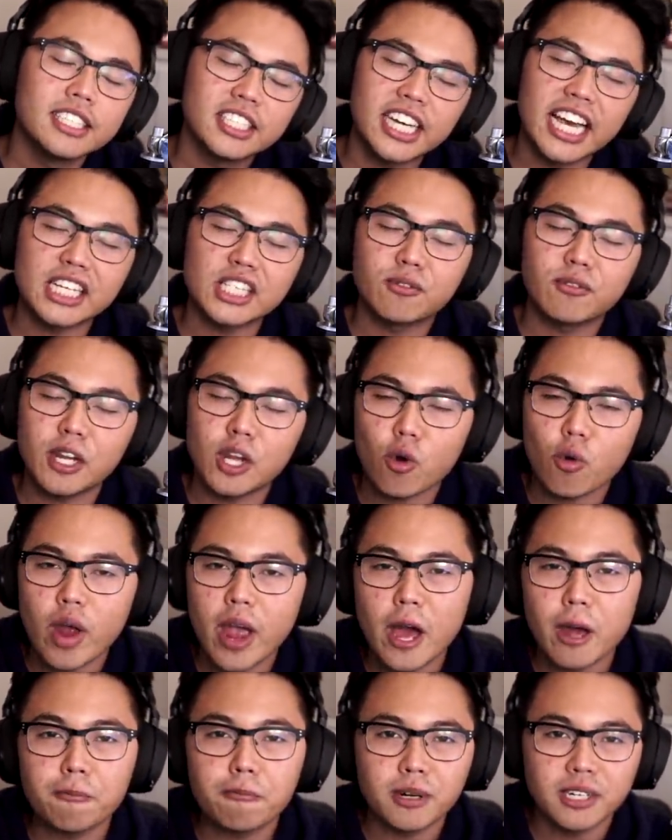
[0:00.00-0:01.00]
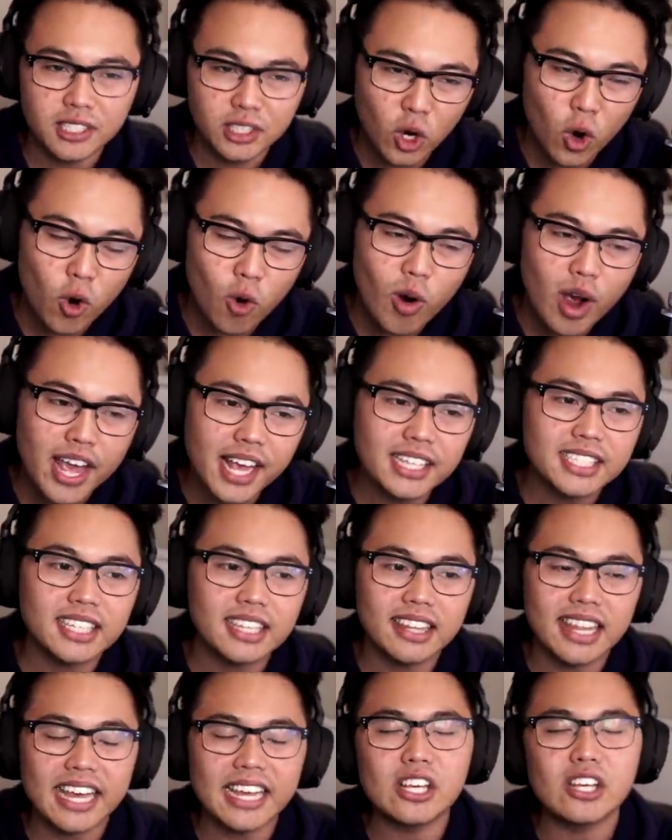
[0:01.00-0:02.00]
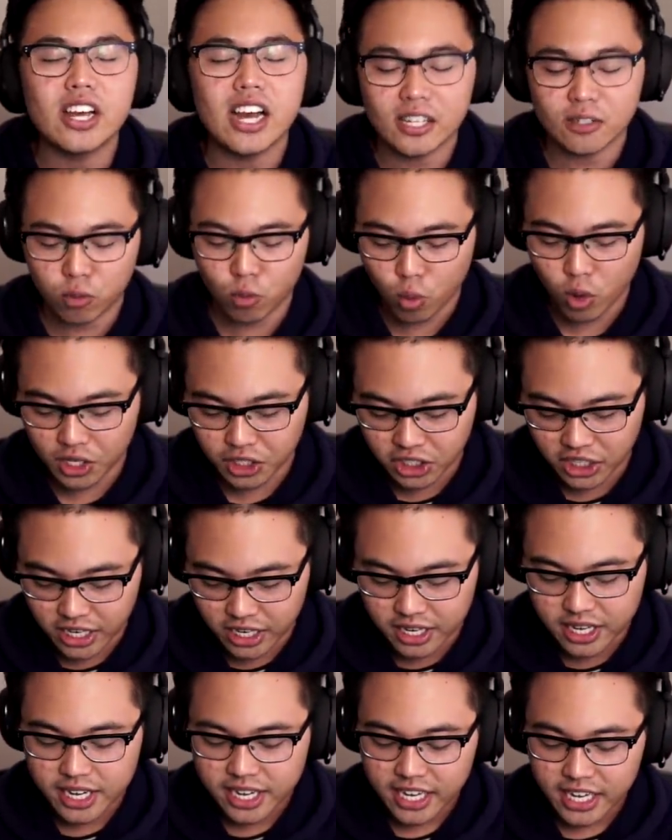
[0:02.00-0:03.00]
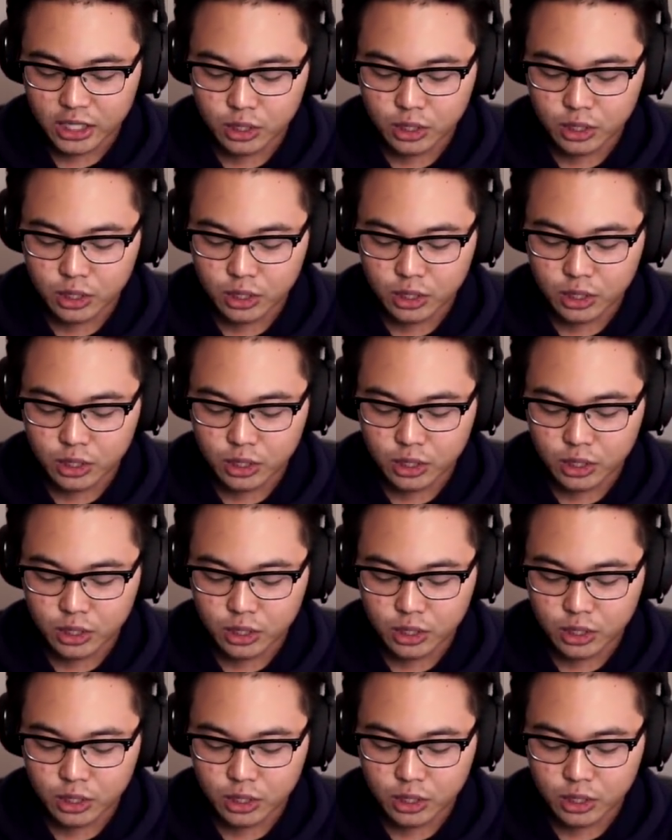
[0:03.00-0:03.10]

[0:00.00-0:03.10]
Share this video around. But as always, thank you guys for watching.